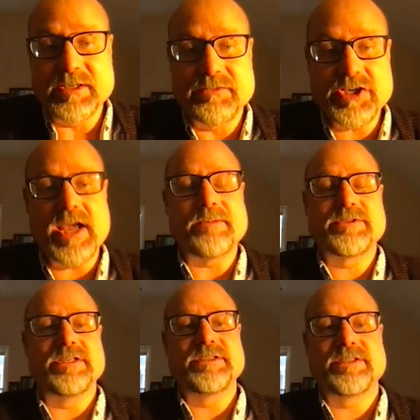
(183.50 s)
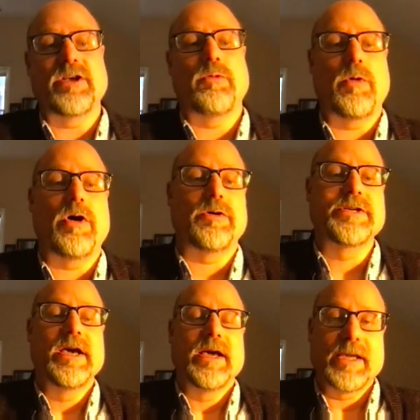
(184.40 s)
shapes. These cell walls
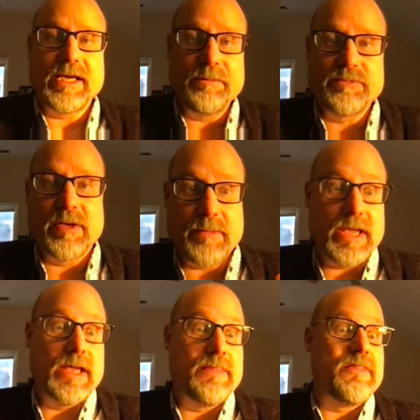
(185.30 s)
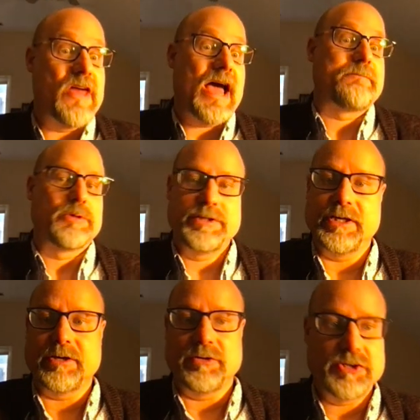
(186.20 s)
keep them in that
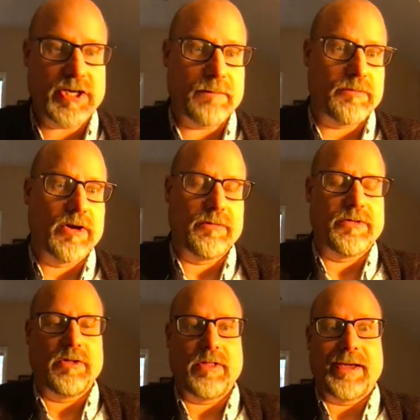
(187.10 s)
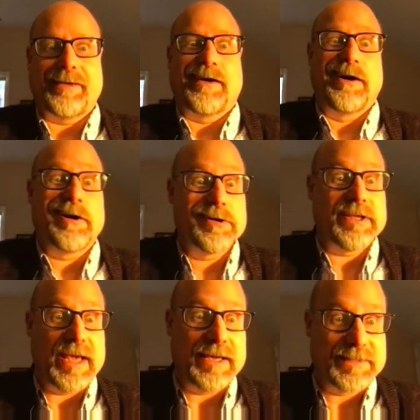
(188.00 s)
particular shape. They're like hard
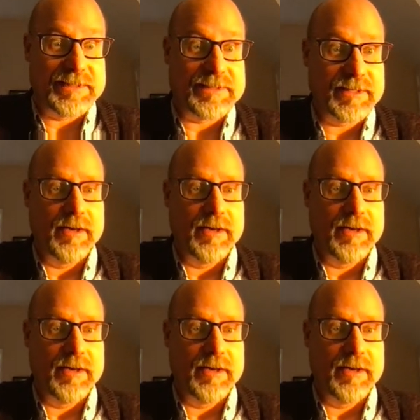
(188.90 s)
cases